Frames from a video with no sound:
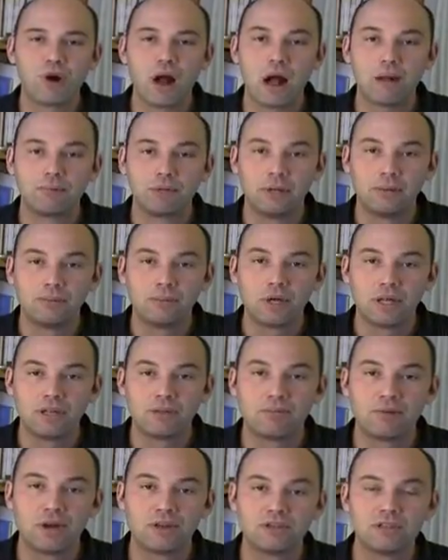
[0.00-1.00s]
problem
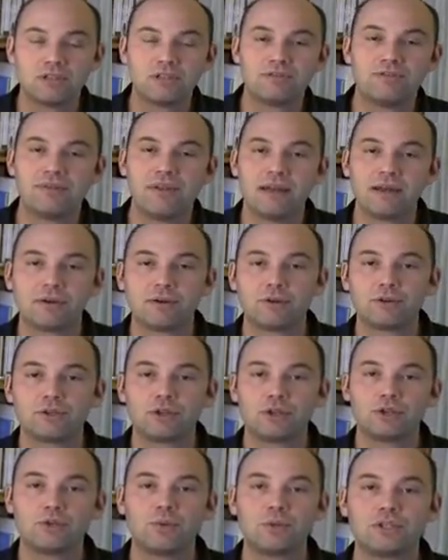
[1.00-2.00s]
in the presence of
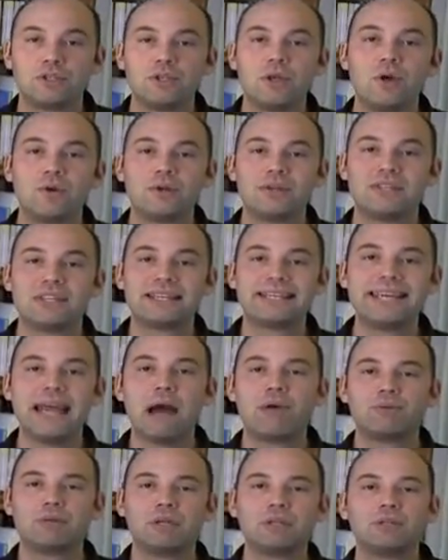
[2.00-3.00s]
failures is what's known as the
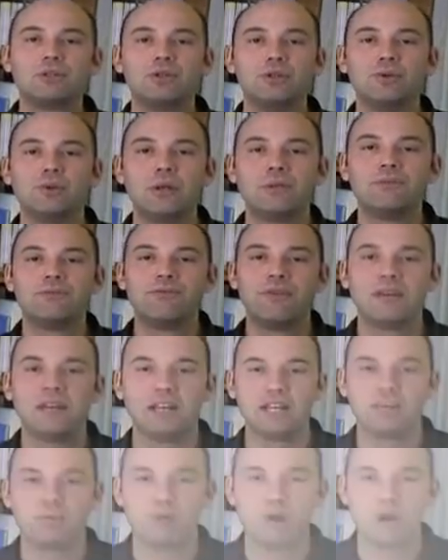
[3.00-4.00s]
counting to infinity